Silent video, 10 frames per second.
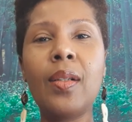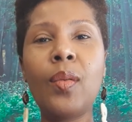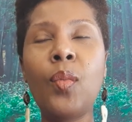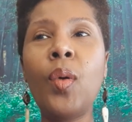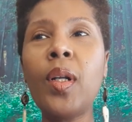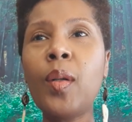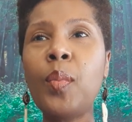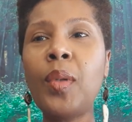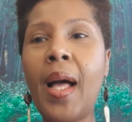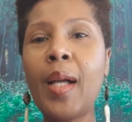What are
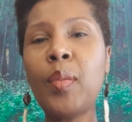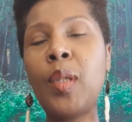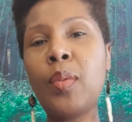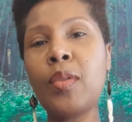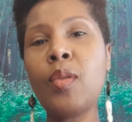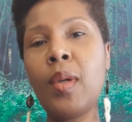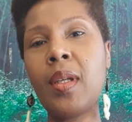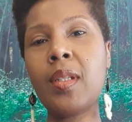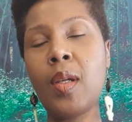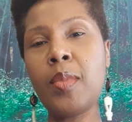black people doing
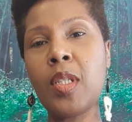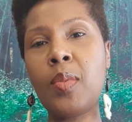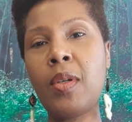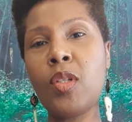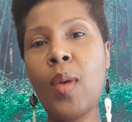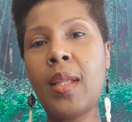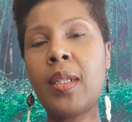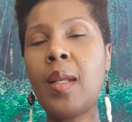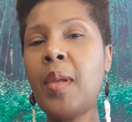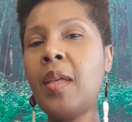in terms of spirituality?"
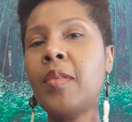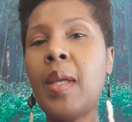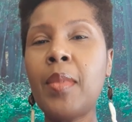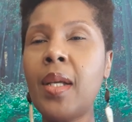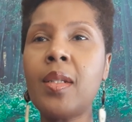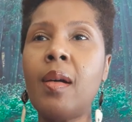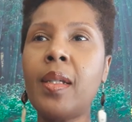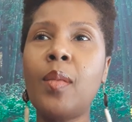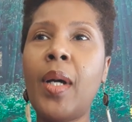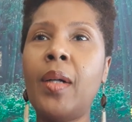And I'm not I'm not
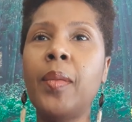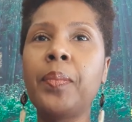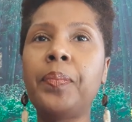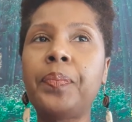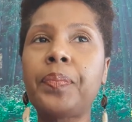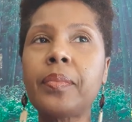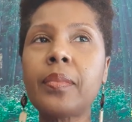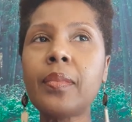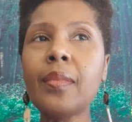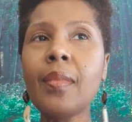talking about
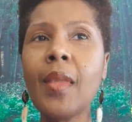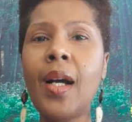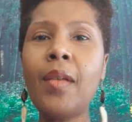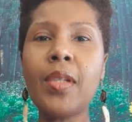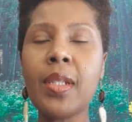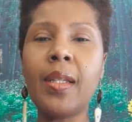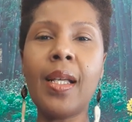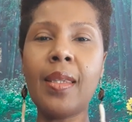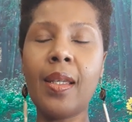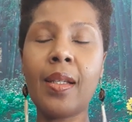obviously I
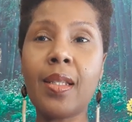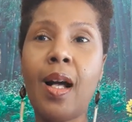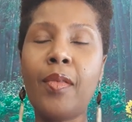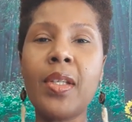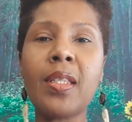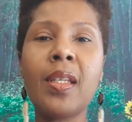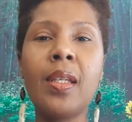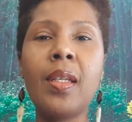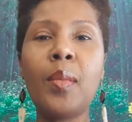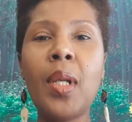think it's obvious.
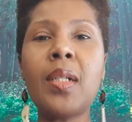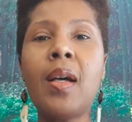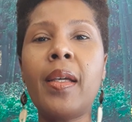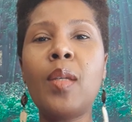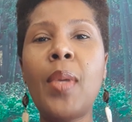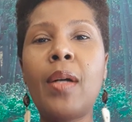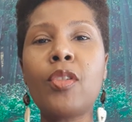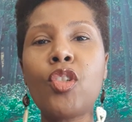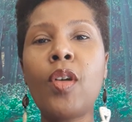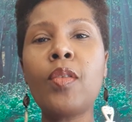I'm not talking about
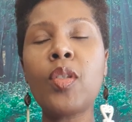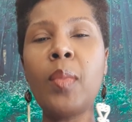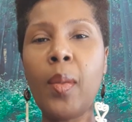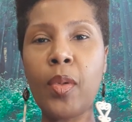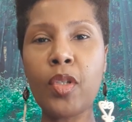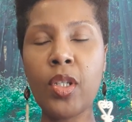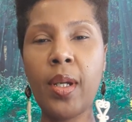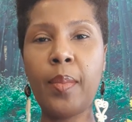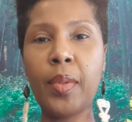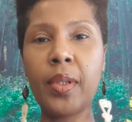church
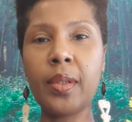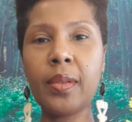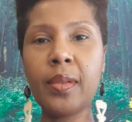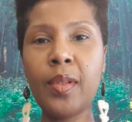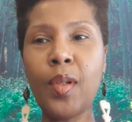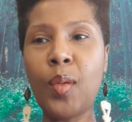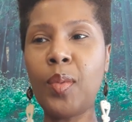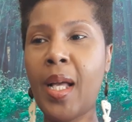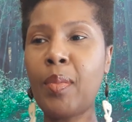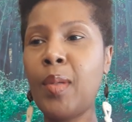membership. You know,
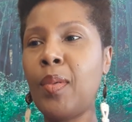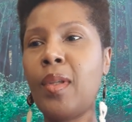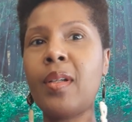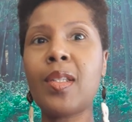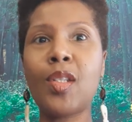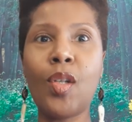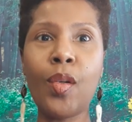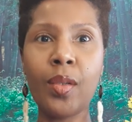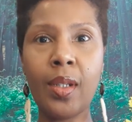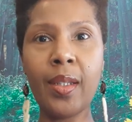black people are
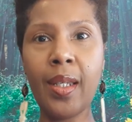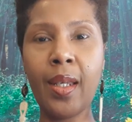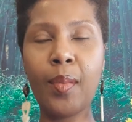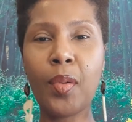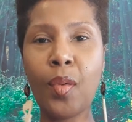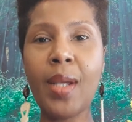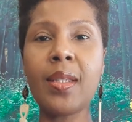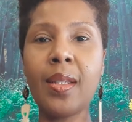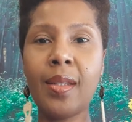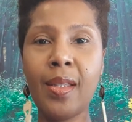certainly
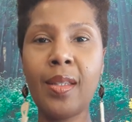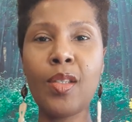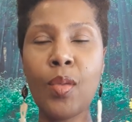present in these